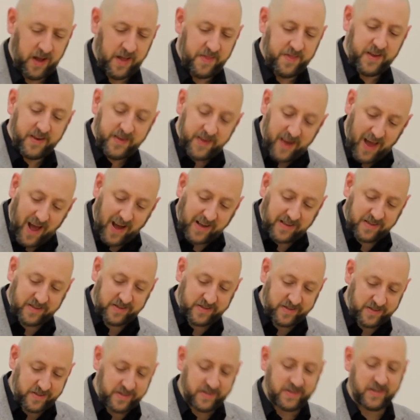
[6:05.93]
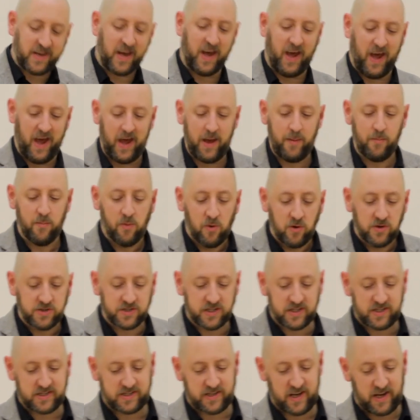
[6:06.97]
The next day
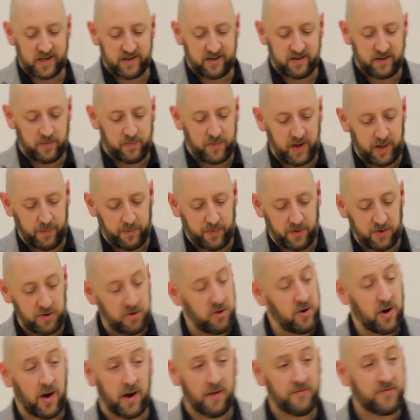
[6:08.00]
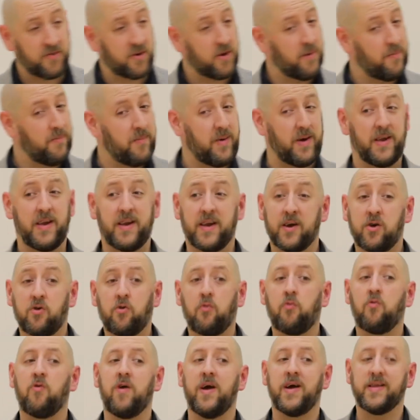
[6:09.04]
Moses said to the people, "You have committed a
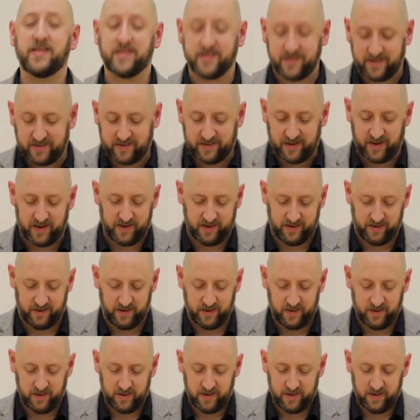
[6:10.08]
great sin,